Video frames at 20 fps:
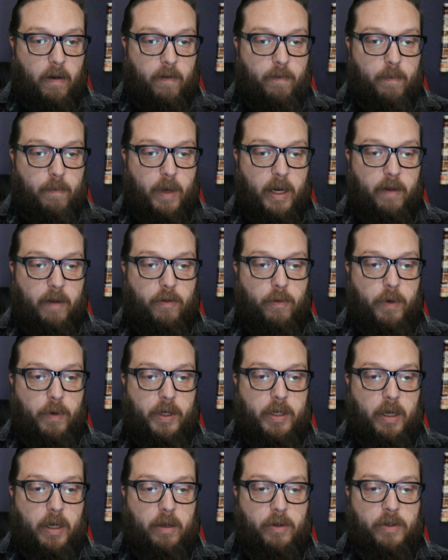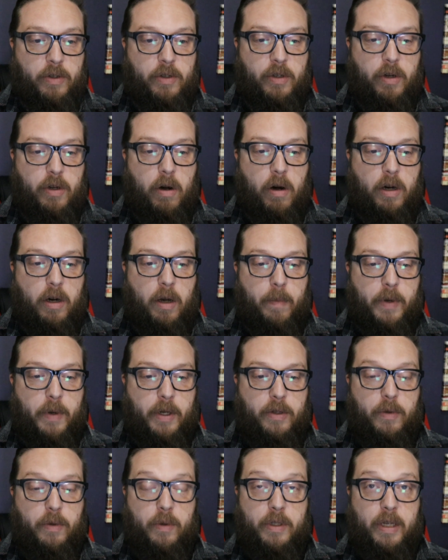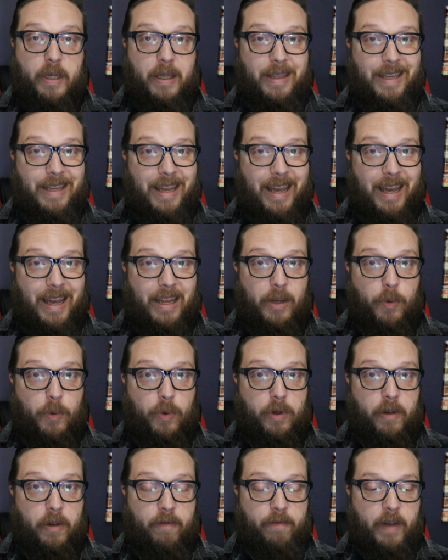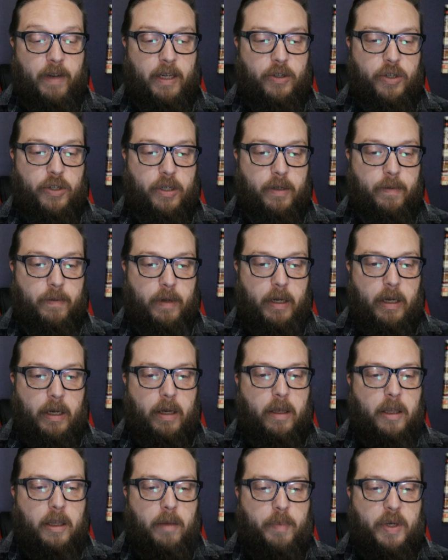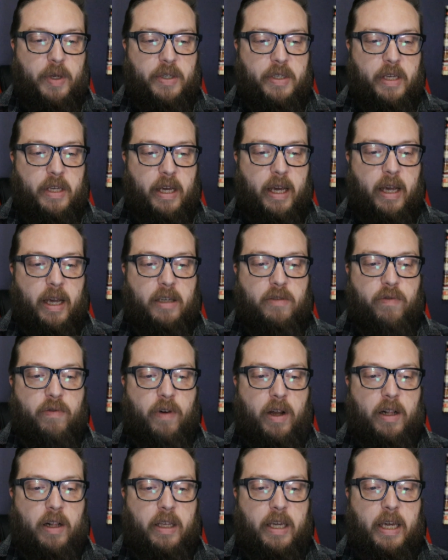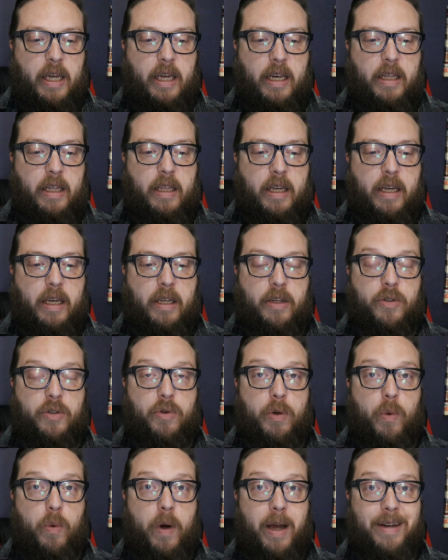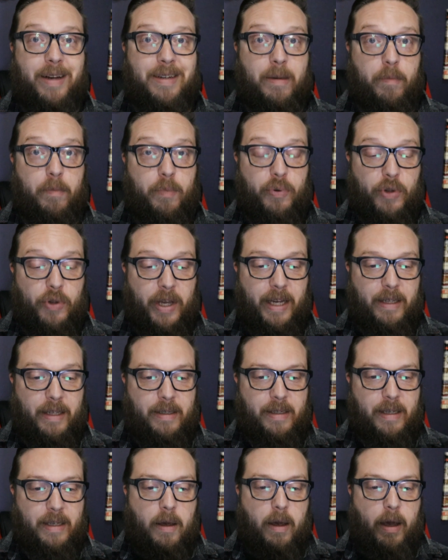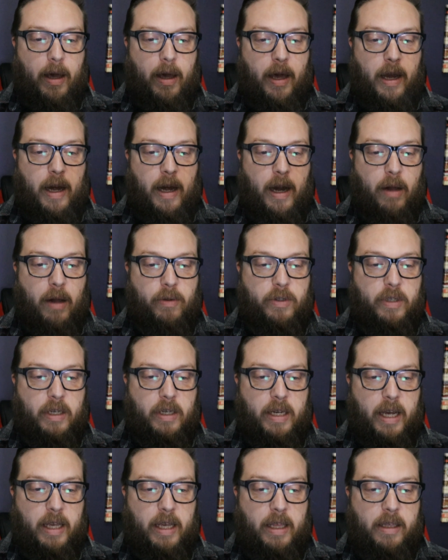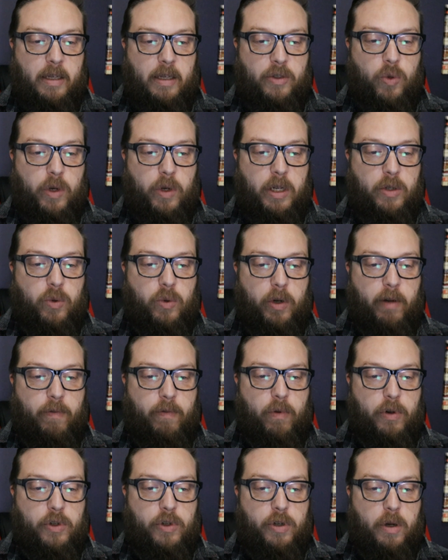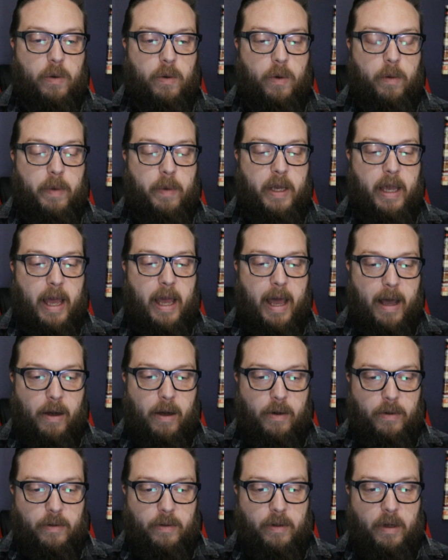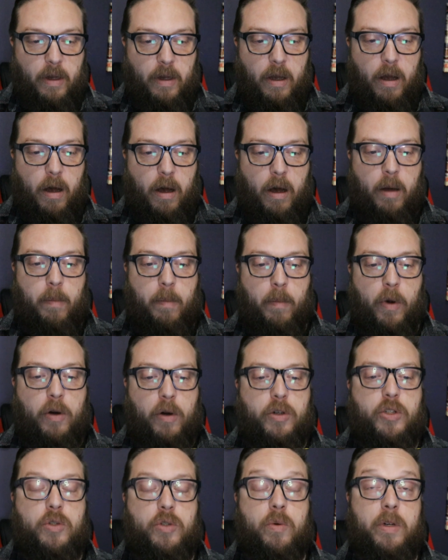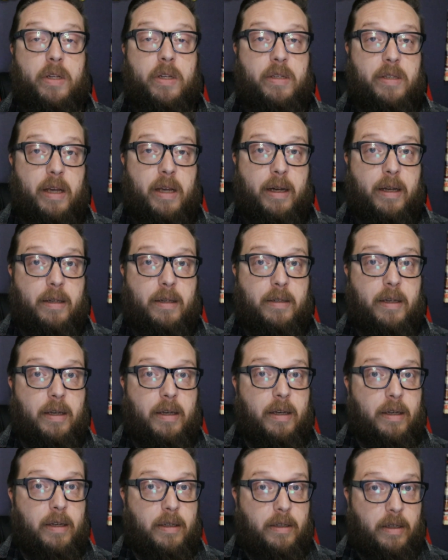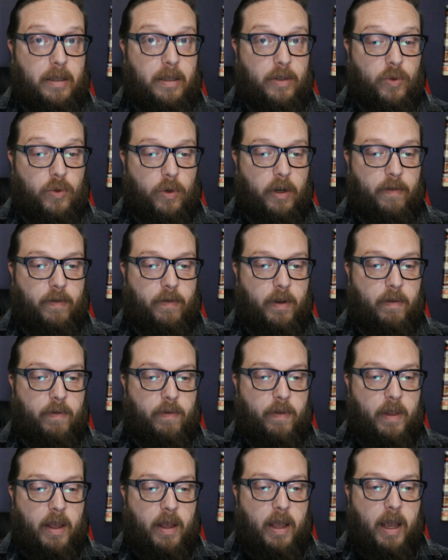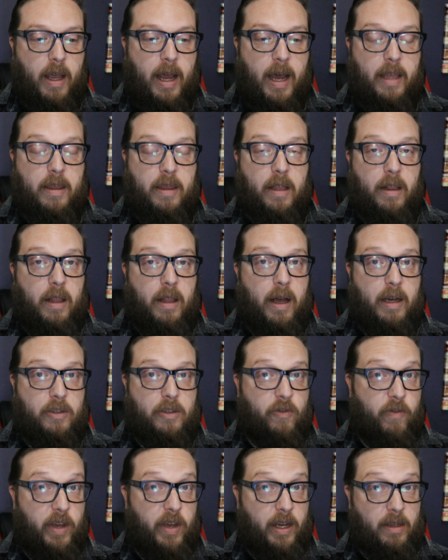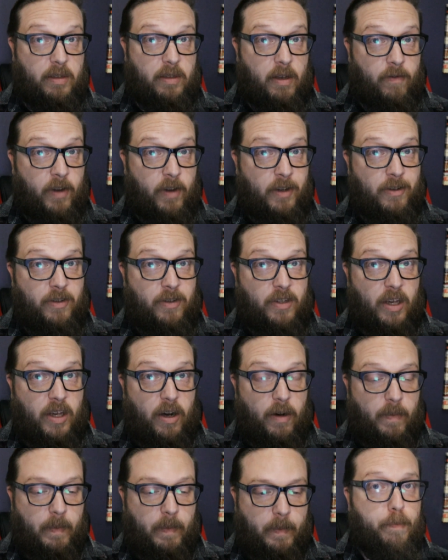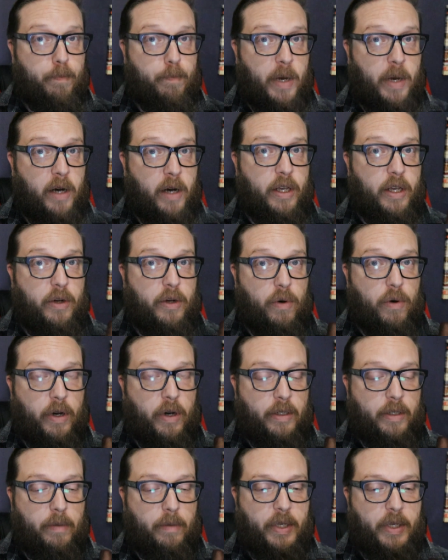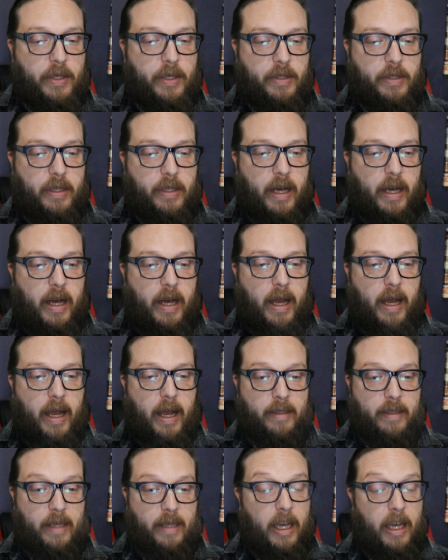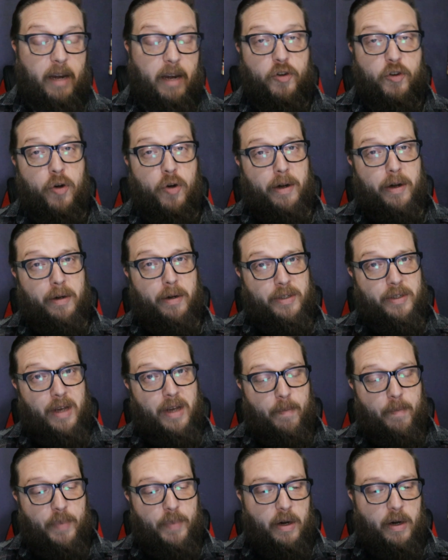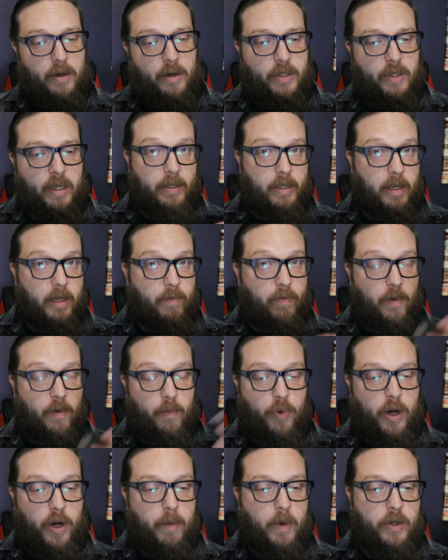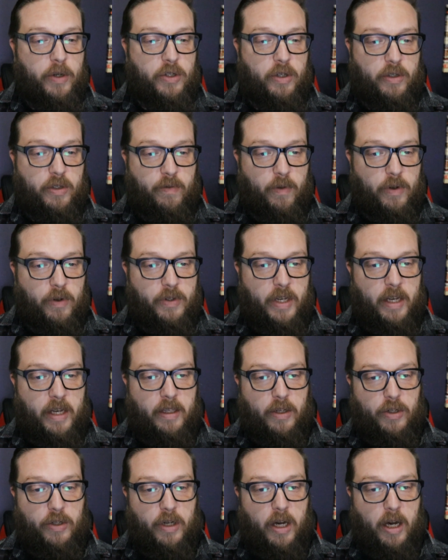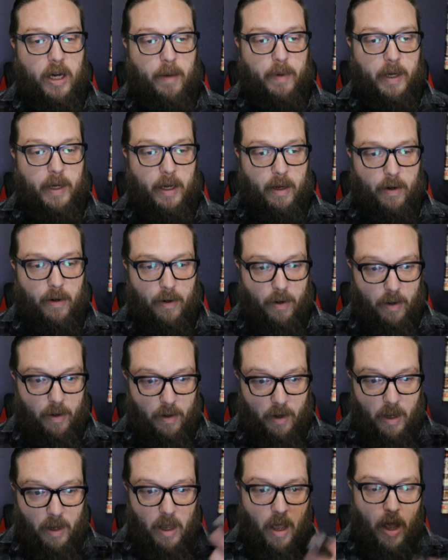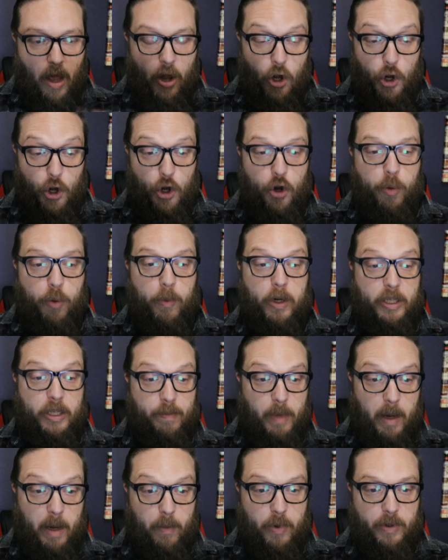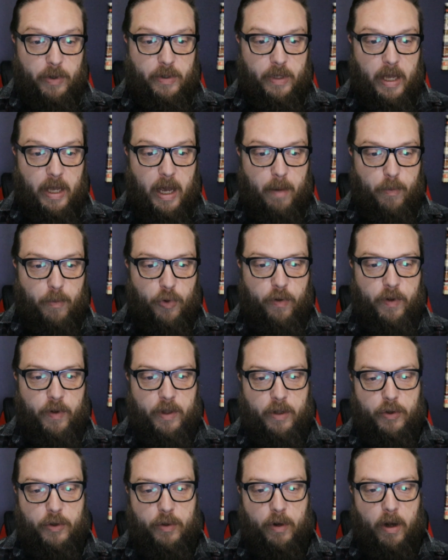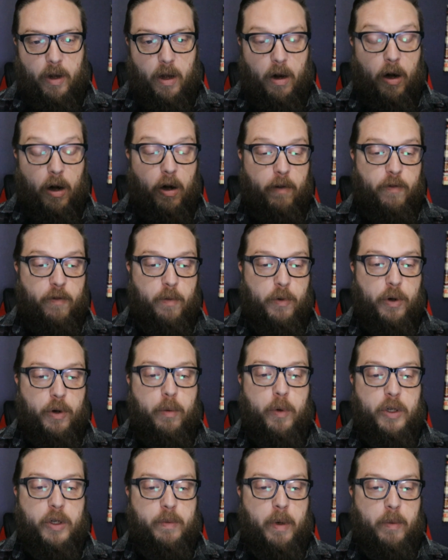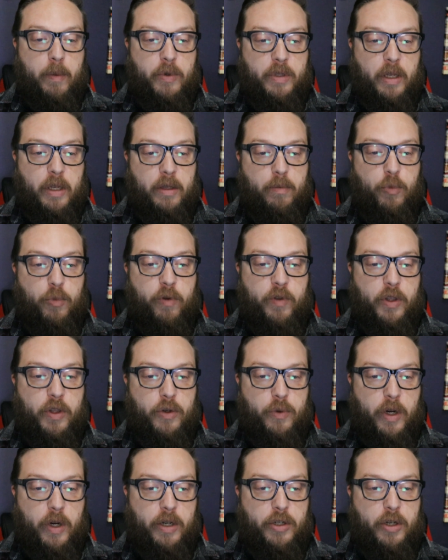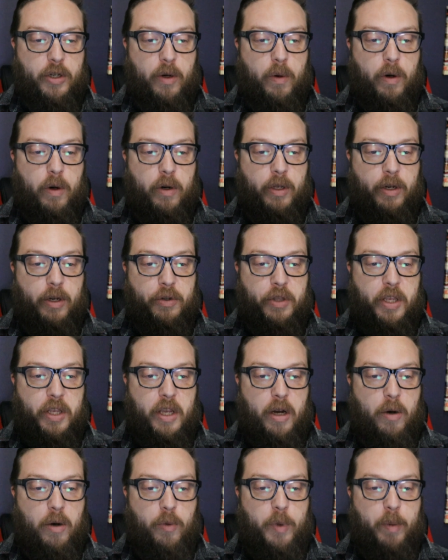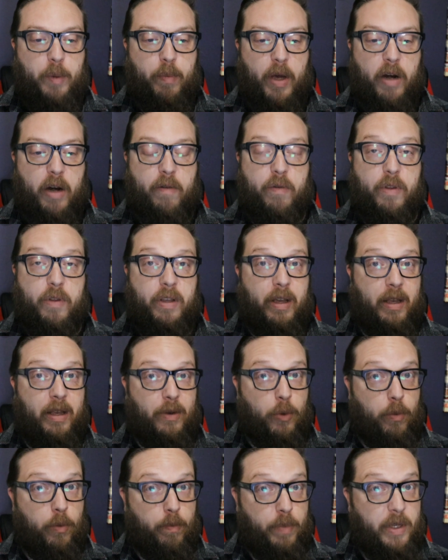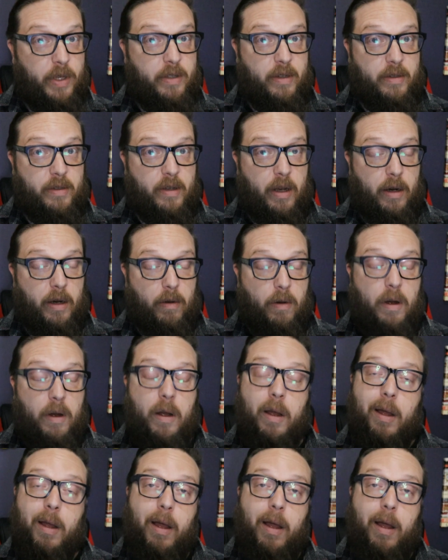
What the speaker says: many of the retailers and cigar companies who attend the annual convention. The PCA has finally heeded the industry-wide complaints and announced today that the 2024 show will be held on March 22nd to the 25th at the Las Vegas Convention Center. Apparently, according to PCA Executive Director Scott Pierce, said from pretty much his first day on the job, he had heard from numerous members that moving the trade show earlier in the year will be better for the annual business cycle.